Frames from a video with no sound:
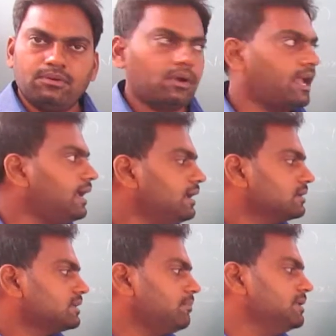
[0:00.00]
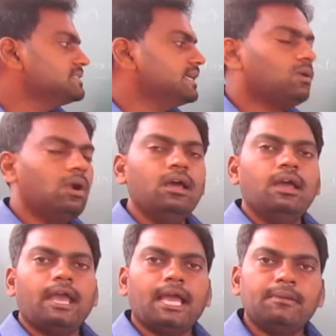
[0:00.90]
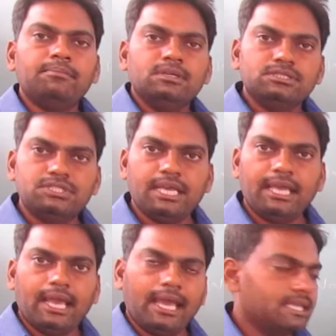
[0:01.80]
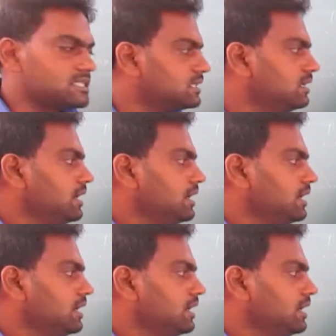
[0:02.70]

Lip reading: Okay, W is equal mgh.